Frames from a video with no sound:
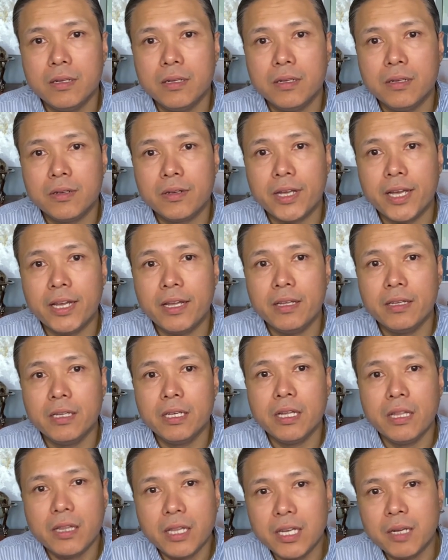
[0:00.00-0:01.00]
Okay,
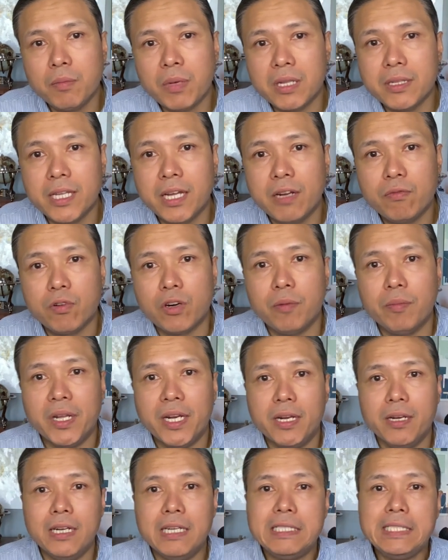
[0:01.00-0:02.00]
think about that for a
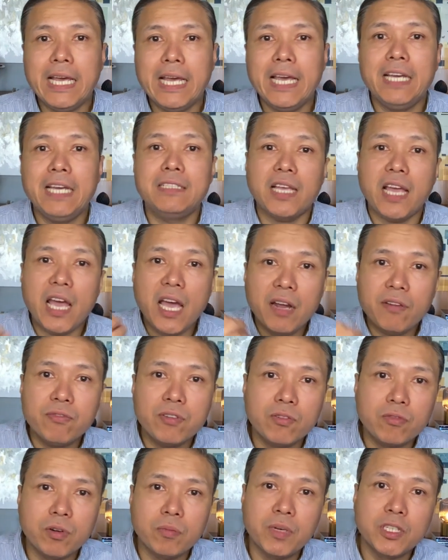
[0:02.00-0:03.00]
minute. It takes
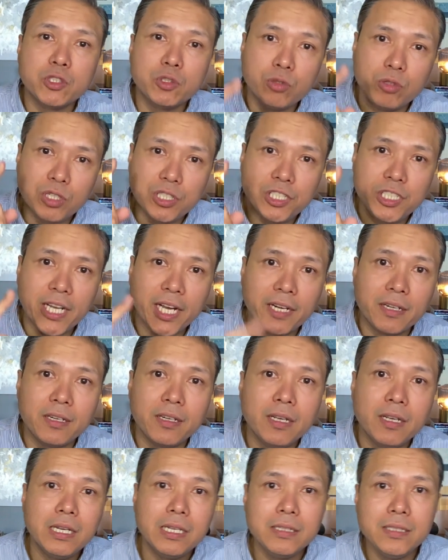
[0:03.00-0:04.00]
effort from us to reject
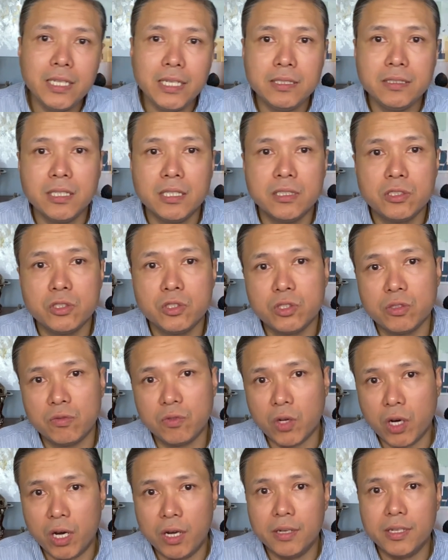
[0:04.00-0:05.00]
the existence of
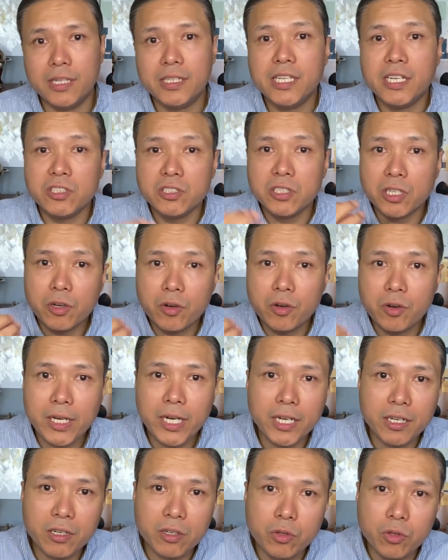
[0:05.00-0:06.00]
God, that there's a
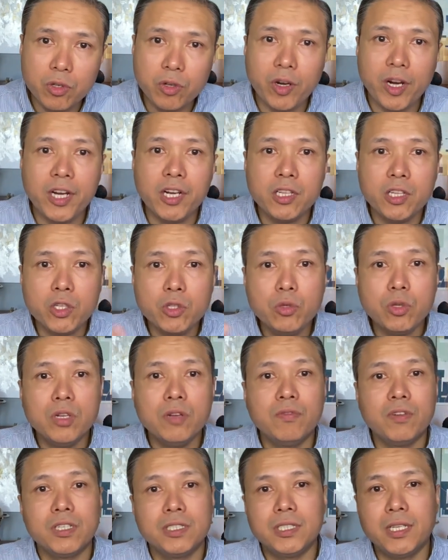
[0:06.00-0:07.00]
creator who created the
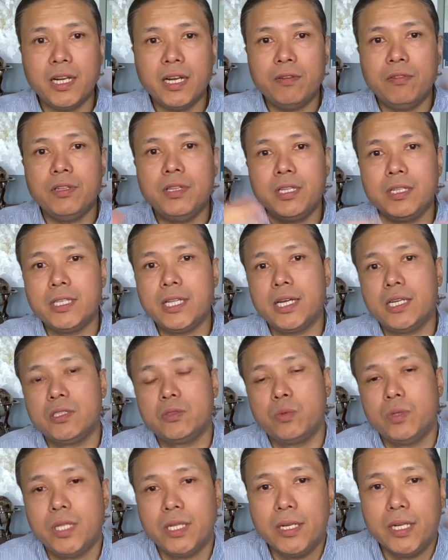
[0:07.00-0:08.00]
universe and everything that is
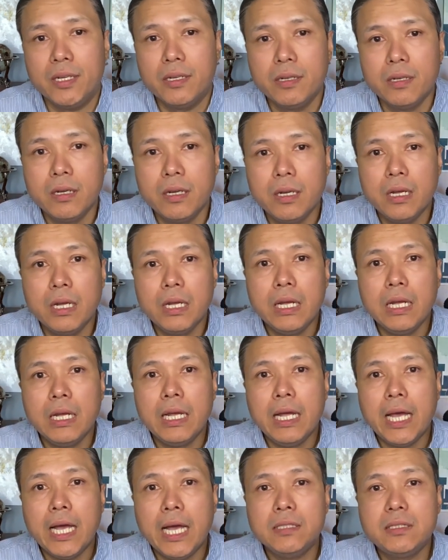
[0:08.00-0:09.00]
within it.
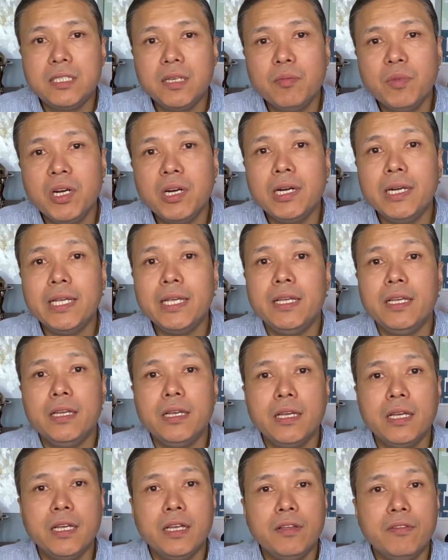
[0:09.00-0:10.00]
And similarly,
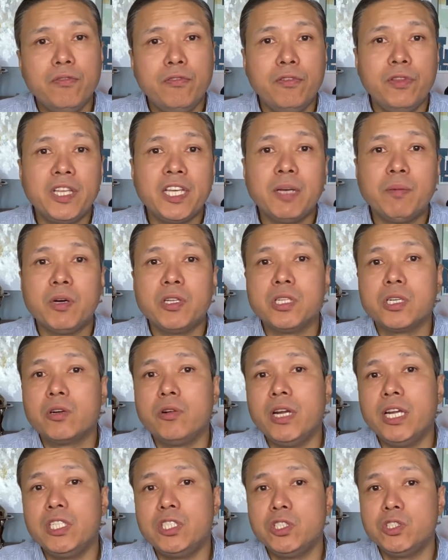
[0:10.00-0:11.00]
if you think about the
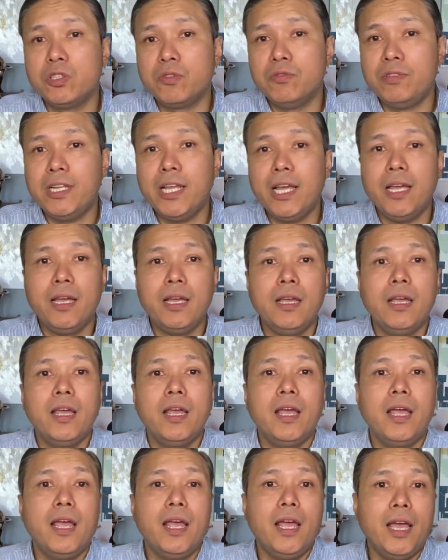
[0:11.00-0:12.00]
creations of day
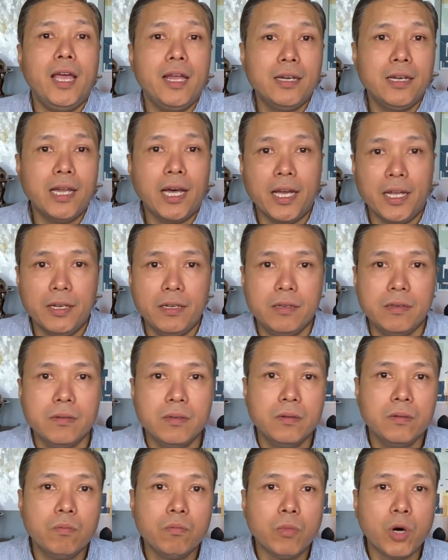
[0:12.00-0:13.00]
and night,
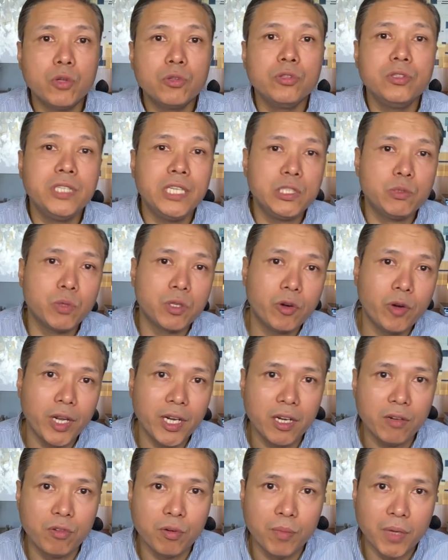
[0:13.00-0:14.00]
both of these were
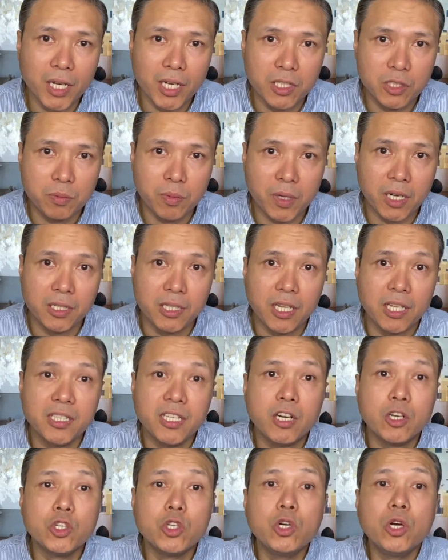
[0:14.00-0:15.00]
created from Allah subhanahu wa ta'ala.
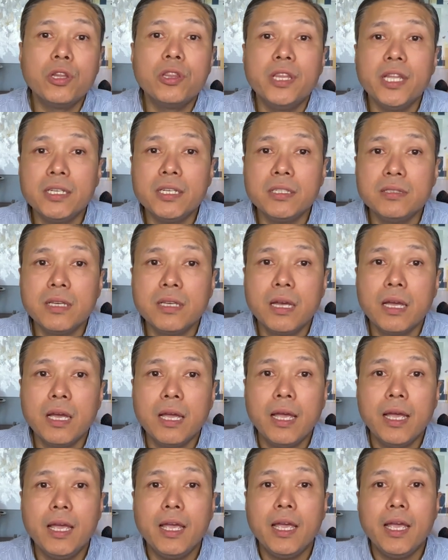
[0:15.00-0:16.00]
There are good things
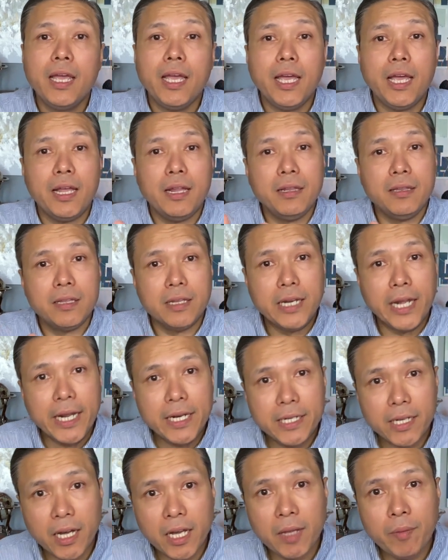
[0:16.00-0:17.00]
in the
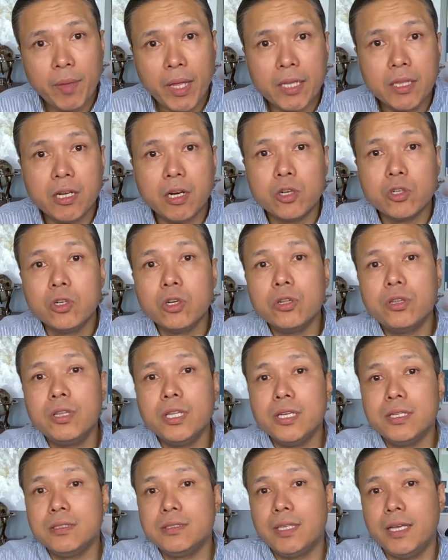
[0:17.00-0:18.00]
daytime and there are good
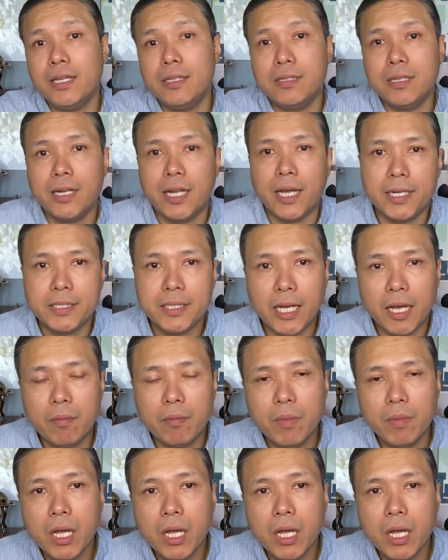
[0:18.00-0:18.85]
things in the nighttime.